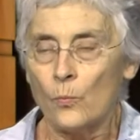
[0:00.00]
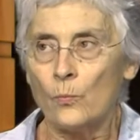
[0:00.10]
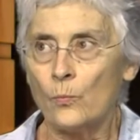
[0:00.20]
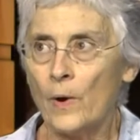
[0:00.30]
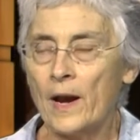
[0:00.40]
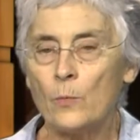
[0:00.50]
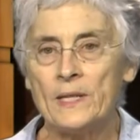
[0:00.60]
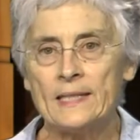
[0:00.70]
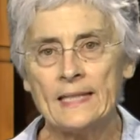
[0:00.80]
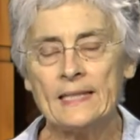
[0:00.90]
where we
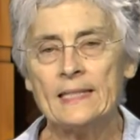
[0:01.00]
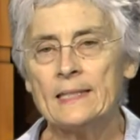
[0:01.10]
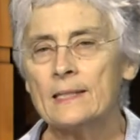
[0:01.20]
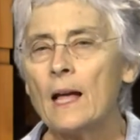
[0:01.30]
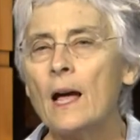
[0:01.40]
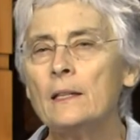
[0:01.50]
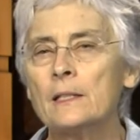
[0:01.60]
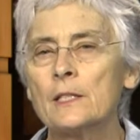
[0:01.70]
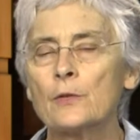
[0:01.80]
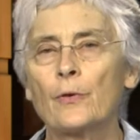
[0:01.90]
sit in
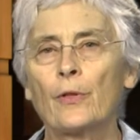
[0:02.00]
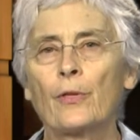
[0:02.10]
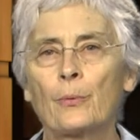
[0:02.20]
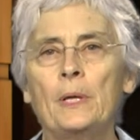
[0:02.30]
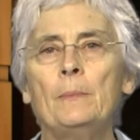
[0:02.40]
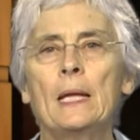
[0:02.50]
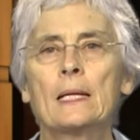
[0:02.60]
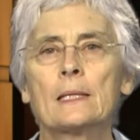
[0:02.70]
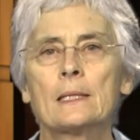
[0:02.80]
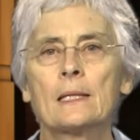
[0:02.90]
silence for 3
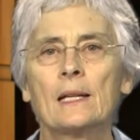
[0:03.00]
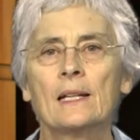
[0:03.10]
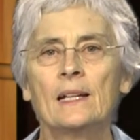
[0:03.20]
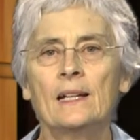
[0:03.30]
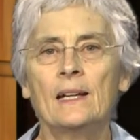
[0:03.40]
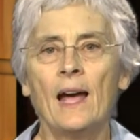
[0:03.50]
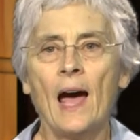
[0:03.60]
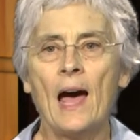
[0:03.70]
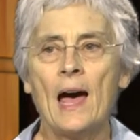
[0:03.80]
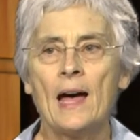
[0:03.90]
minutes
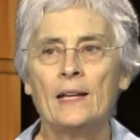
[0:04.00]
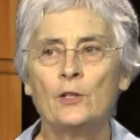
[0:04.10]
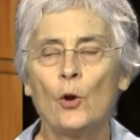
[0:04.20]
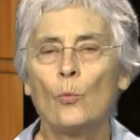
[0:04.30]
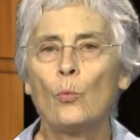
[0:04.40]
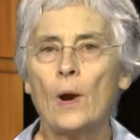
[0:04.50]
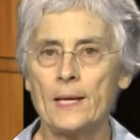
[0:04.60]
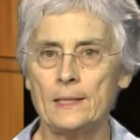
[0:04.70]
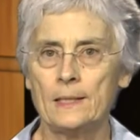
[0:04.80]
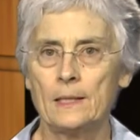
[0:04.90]
and
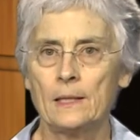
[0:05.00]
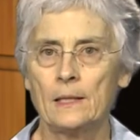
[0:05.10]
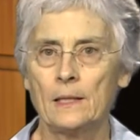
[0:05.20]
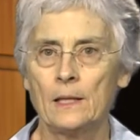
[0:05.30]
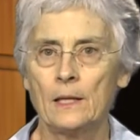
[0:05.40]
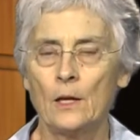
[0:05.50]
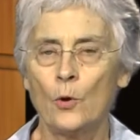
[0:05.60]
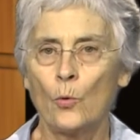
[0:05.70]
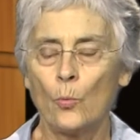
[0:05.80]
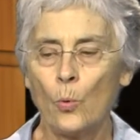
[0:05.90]
write.
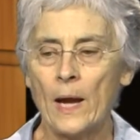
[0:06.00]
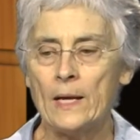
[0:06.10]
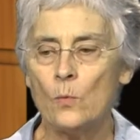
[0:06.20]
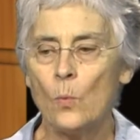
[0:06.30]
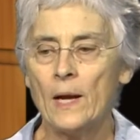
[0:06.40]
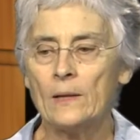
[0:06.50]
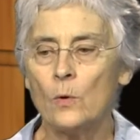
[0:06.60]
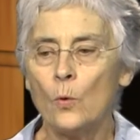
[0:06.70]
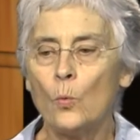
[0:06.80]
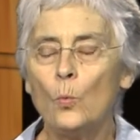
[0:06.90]
Write what
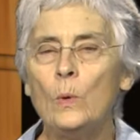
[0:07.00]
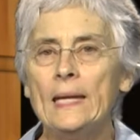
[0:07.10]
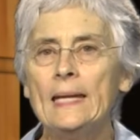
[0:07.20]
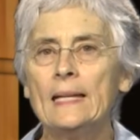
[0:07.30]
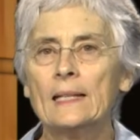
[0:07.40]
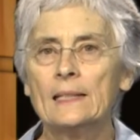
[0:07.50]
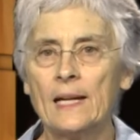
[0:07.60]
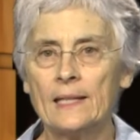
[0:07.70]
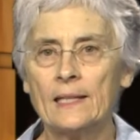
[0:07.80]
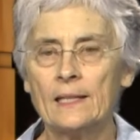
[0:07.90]
we
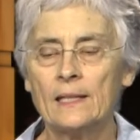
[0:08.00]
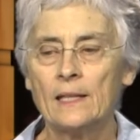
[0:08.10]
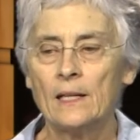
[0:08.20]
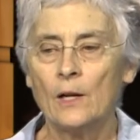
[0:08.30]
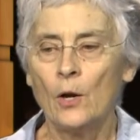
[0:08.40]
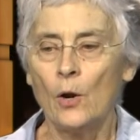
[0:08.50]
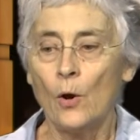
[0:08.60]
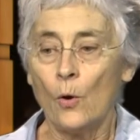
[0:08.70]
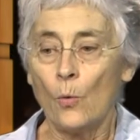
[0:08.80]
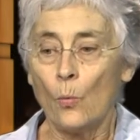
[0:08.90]
like.
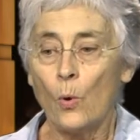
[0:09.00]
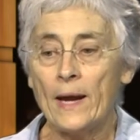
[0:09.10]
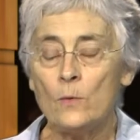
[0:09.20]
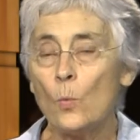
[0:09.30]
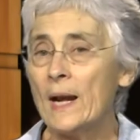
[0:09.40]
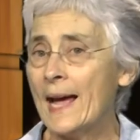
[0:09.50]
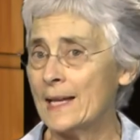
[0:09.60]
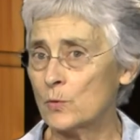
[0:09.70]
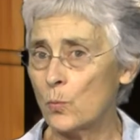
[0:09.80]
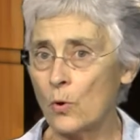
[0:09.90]
Write what
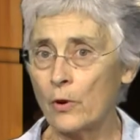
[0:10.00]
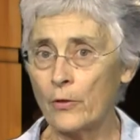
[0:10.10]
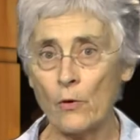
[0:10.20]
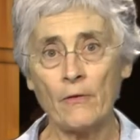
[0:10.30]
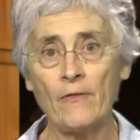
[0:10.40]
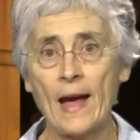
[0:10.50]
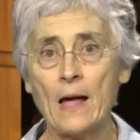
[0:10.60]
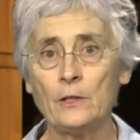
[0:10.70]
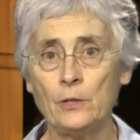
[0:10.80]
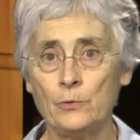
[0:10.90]
has worth or
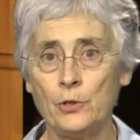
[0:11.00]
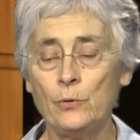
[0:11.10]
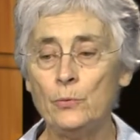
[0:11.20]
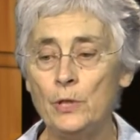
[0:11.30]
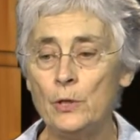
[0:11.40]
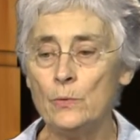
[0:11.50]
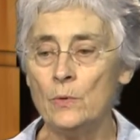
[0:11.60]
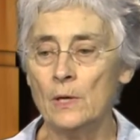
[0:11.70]
value to you.